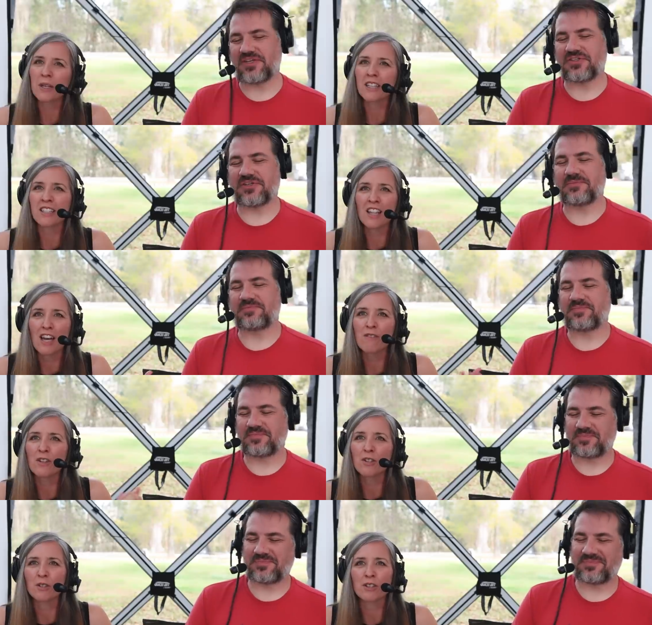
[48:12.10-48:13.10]
Speaker 1: because true. a lot of
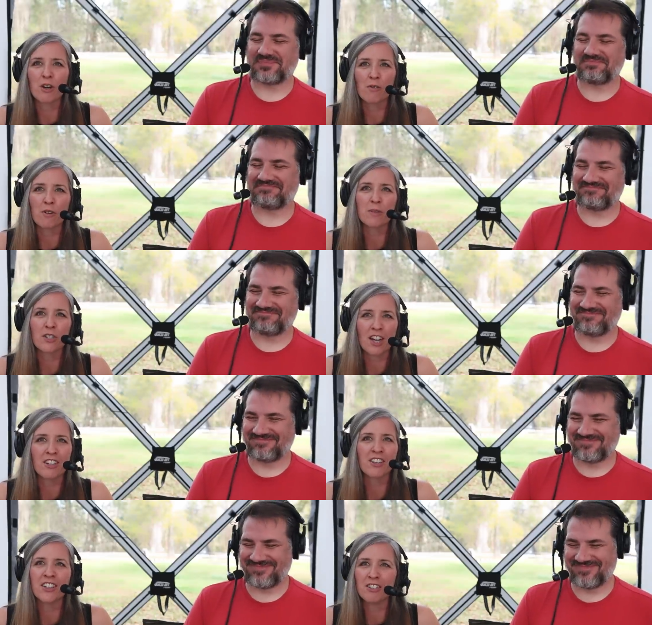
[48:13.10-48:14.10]
adults go from
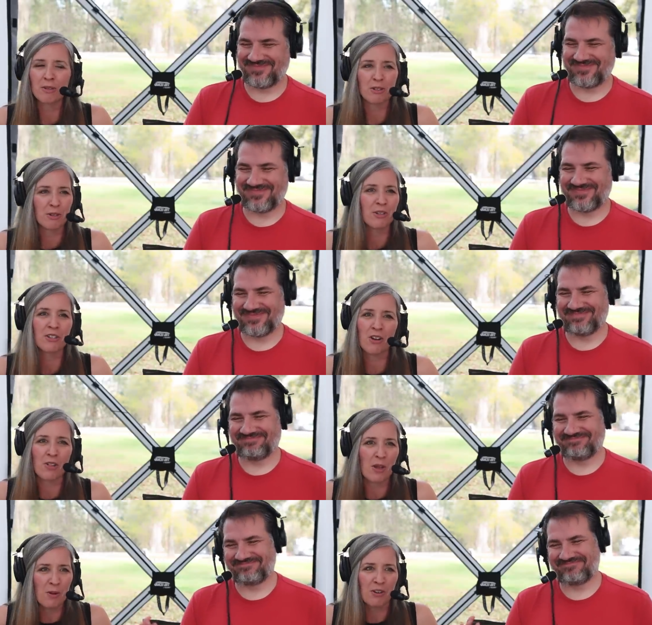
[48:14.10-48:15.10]
childhood into adulthood and
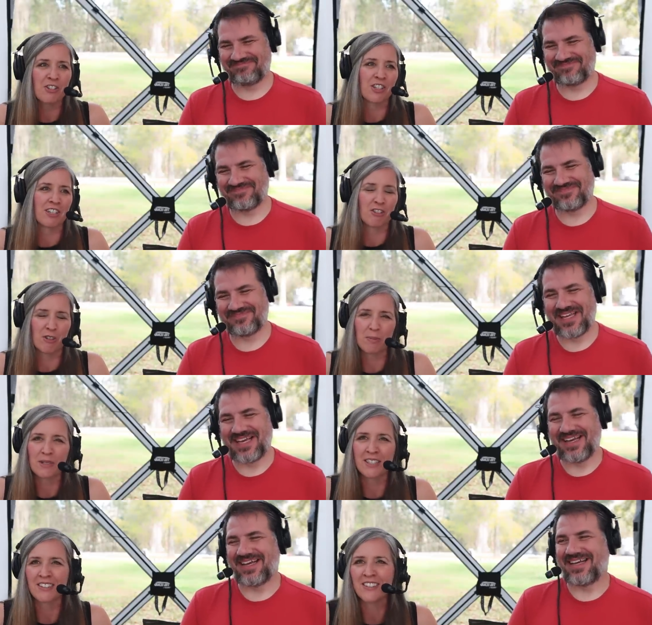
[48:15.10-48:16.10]
all they want are chicken
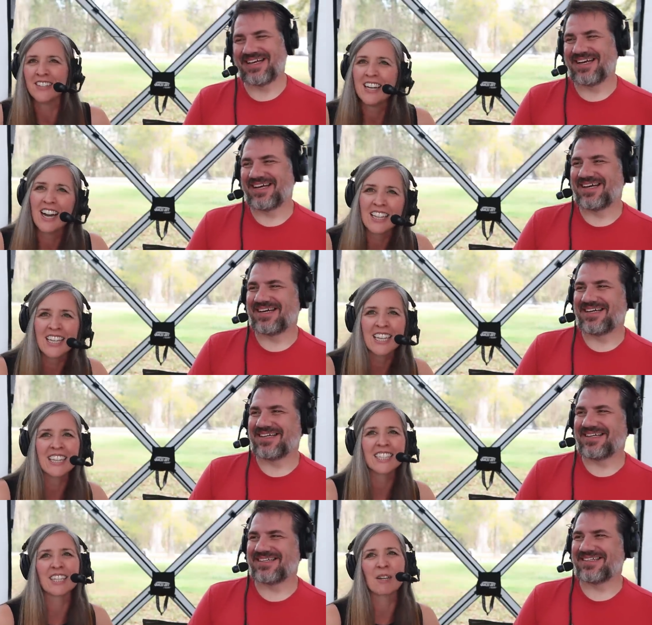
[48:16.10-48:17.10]
strips. So I think
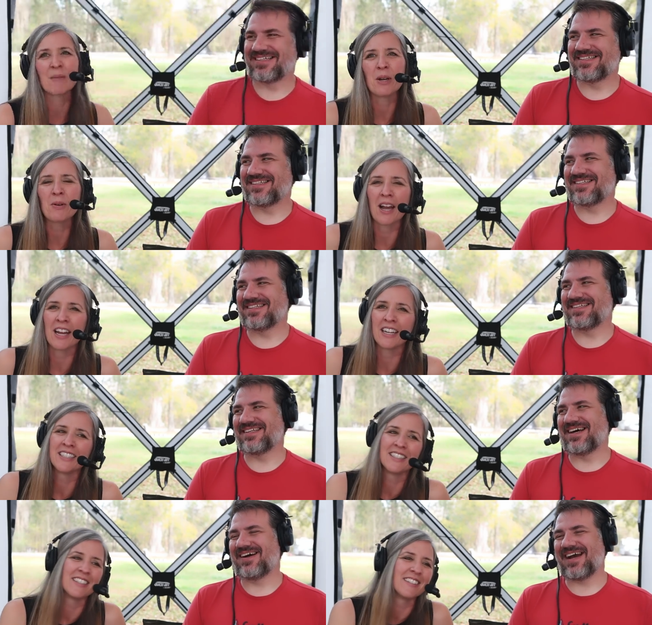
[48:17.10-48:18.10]
Ethan's going to be okay.
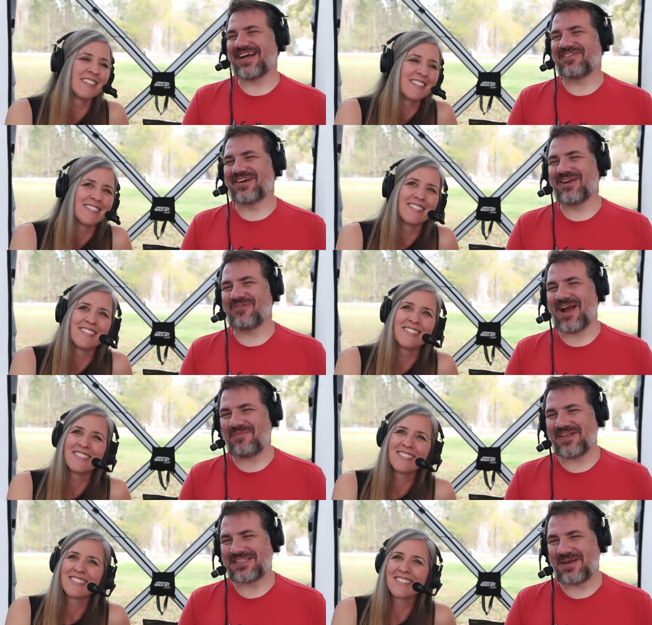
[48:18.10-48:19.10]
Speaker 2: All right, we're going to
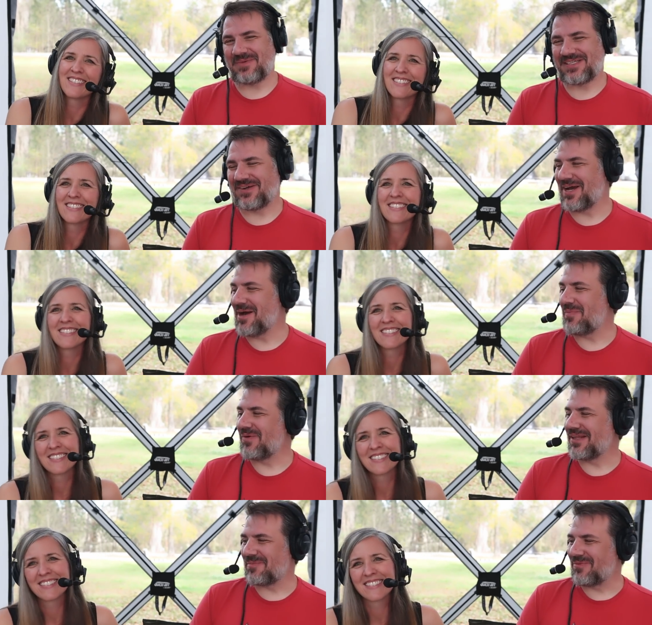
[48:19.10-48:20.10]
wrap this episode up
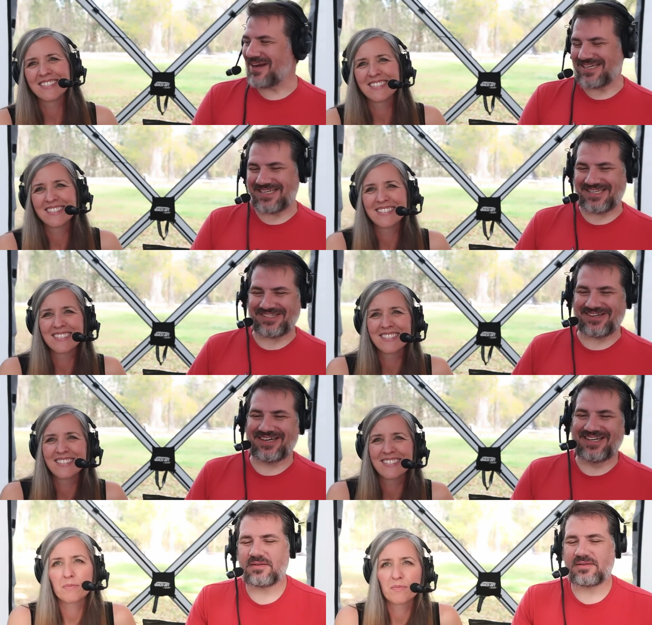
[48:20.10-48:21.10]
with a brain
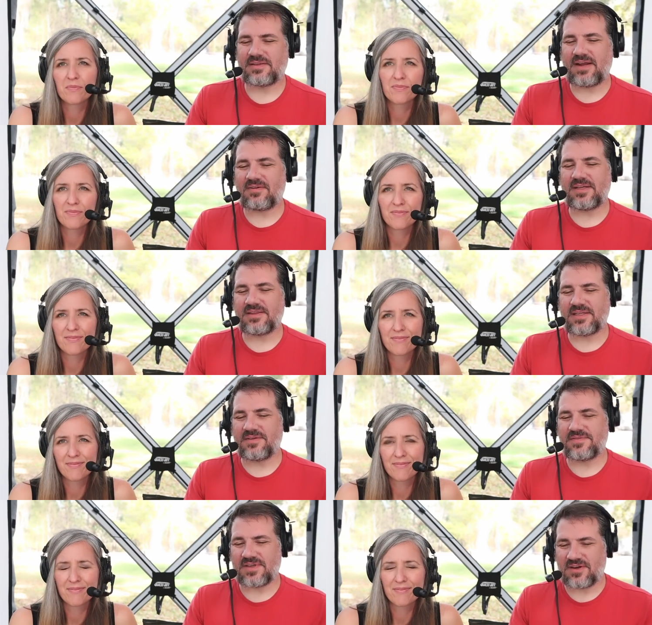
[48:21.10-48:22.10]
teaser. Larry
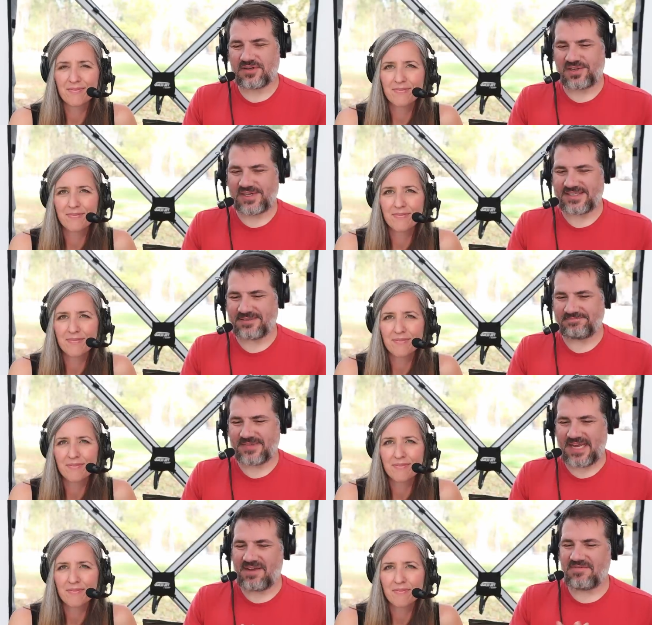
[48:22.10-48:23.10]
lives in a closet.
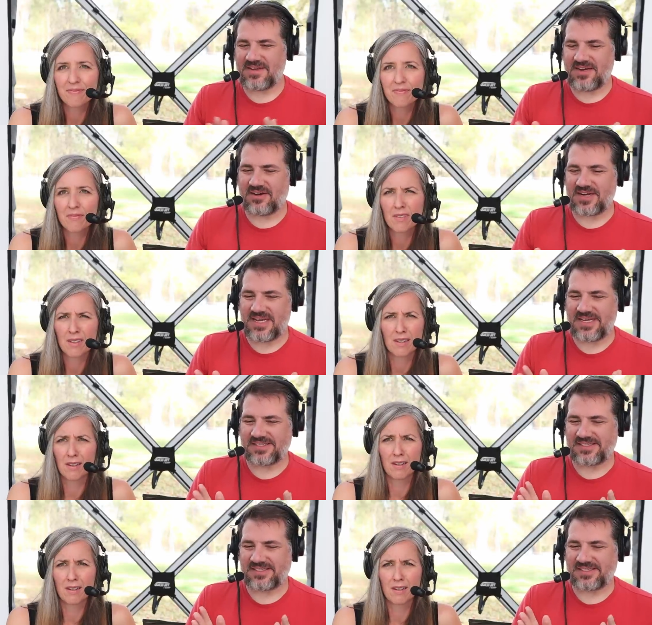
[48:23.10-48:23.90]
Every year he is